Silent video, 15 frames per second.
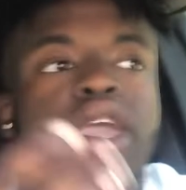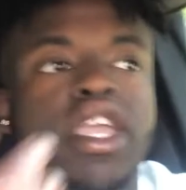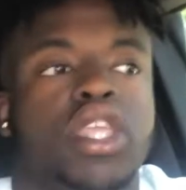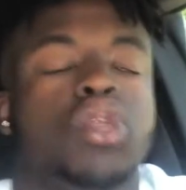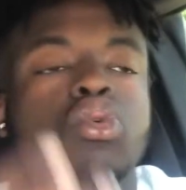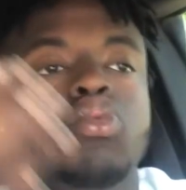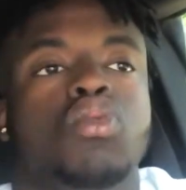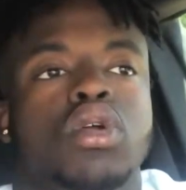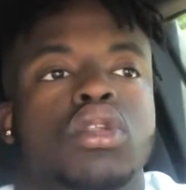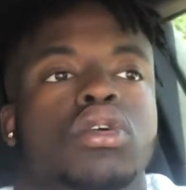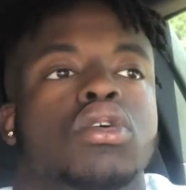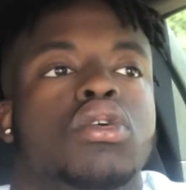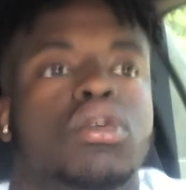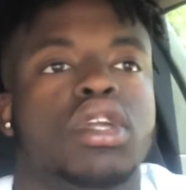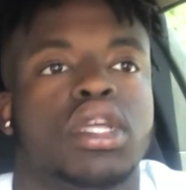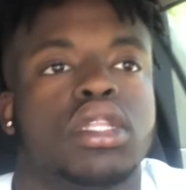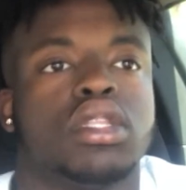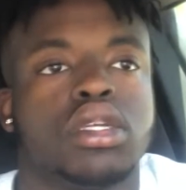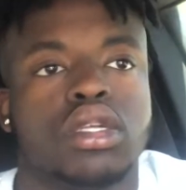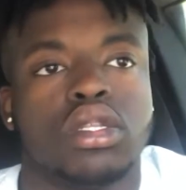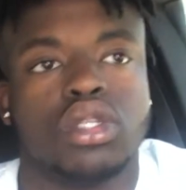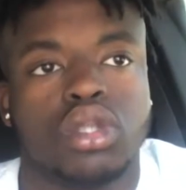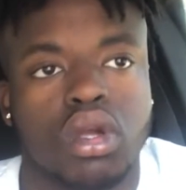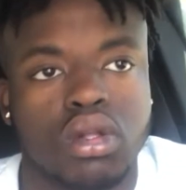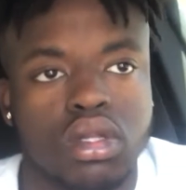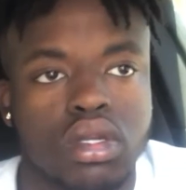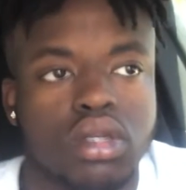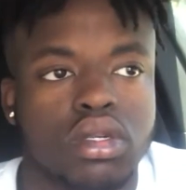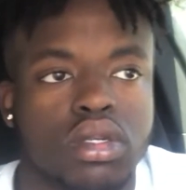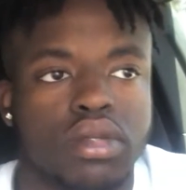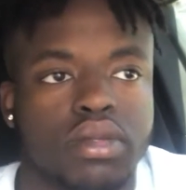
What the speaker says: make you want to go get the controller,